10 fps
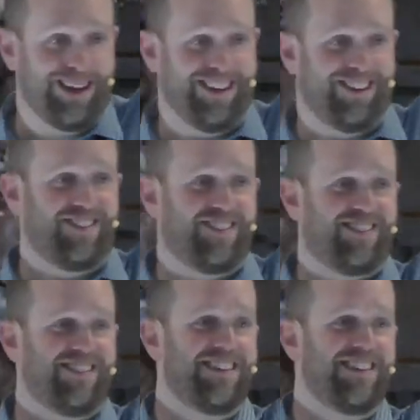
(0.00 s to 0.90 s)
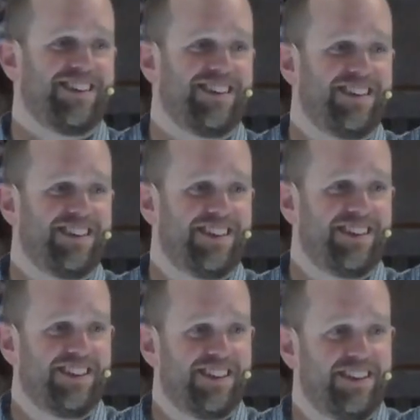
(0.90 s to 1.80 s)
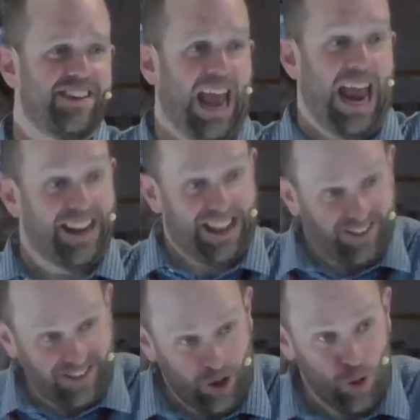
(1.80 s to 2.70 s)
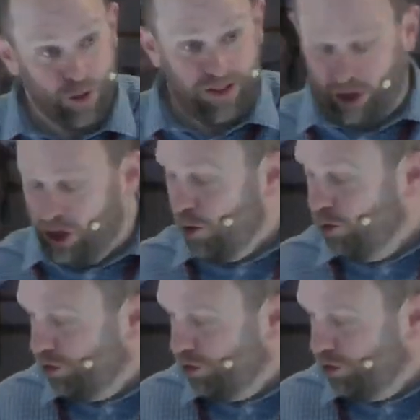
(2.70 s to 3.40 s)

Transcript: is. And this glory that goes